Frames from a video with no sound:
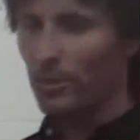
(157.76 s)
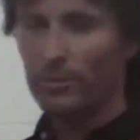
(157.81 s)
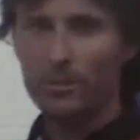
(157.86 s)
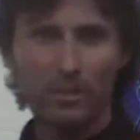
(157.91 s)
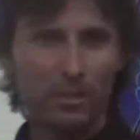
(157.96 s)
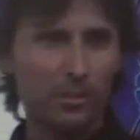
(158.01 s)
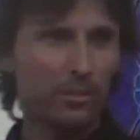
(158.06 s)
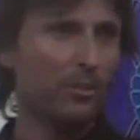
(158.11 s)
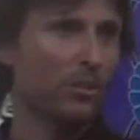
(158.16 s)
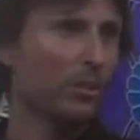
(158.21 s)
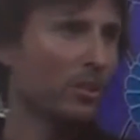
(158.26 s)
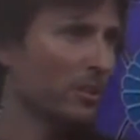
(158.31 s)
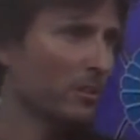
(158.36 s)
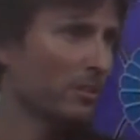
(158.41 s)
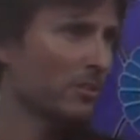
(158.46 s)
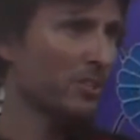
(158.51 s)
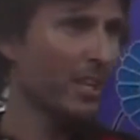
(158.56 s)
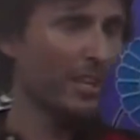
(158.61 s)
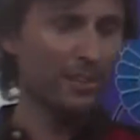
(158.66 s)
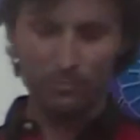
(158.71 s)
fourth and the third
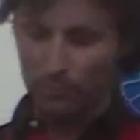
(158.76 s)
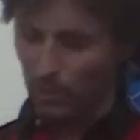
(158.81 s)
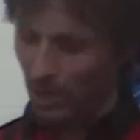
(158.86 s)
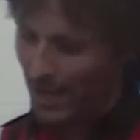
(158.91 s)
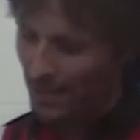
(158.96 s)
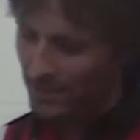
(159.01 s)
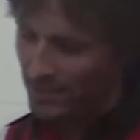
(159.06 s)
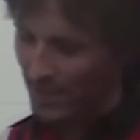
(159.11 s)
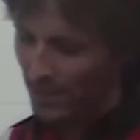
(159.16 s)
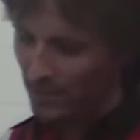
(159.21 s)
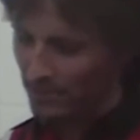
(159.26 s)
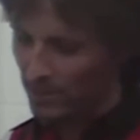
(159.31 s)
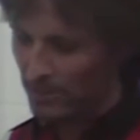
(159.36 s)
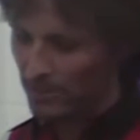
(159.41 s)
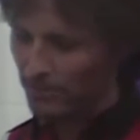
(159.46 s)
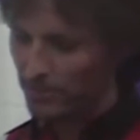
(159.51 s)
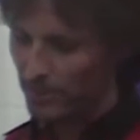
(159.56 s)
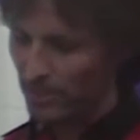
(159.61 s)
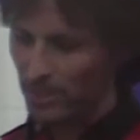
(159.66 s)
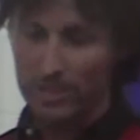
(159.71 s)
and the second, right down
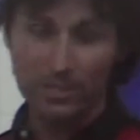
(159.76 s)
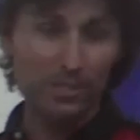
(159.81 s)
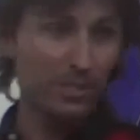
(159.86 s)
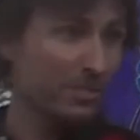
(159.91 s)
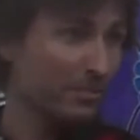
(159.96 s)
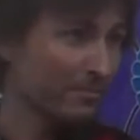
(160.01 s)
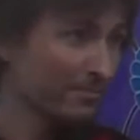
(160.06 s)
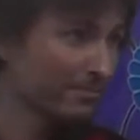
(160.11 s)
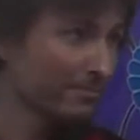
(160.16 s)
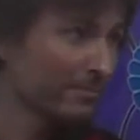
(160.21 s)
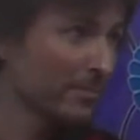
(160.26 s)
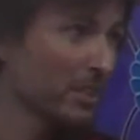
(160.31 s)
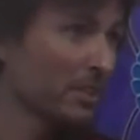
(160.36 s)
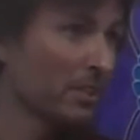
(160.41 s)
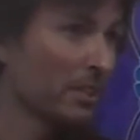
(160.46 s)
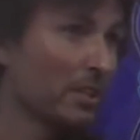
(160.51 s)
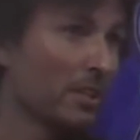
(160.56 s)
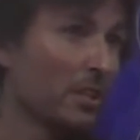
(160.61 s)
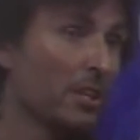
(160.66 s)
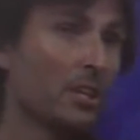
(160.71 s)
to the first.
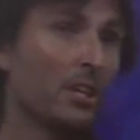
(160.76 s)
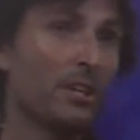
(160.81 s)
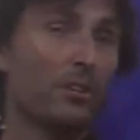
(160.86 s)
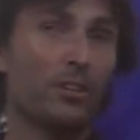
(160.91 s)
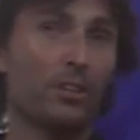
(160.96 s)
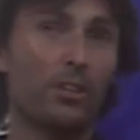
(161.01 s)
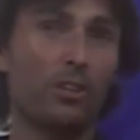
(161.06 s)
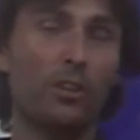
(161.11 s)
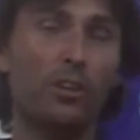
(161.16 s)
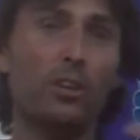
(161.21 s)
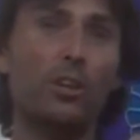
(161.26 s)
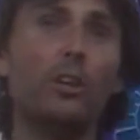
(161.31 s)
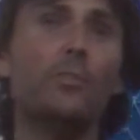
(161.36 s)
The